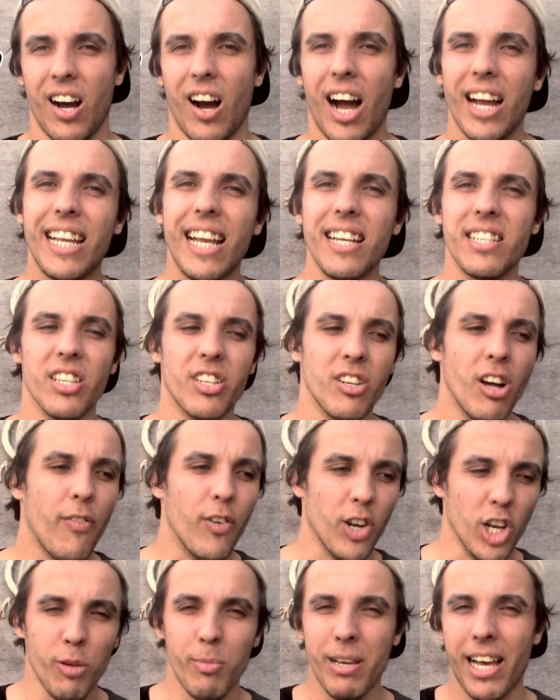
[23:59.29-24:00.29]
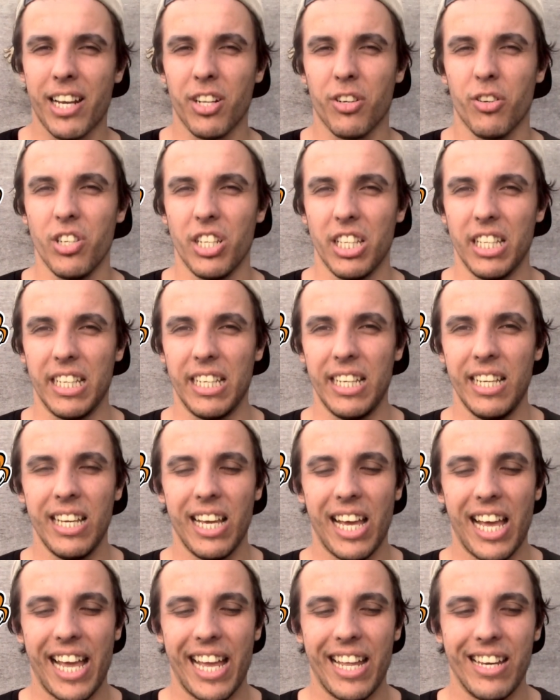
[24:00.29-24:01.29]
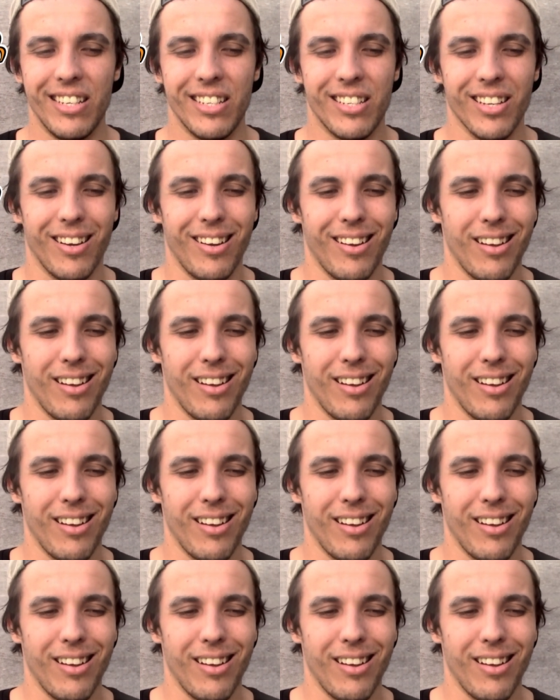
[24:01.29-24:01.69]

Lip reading: I guess that Nofaluma had a good year, and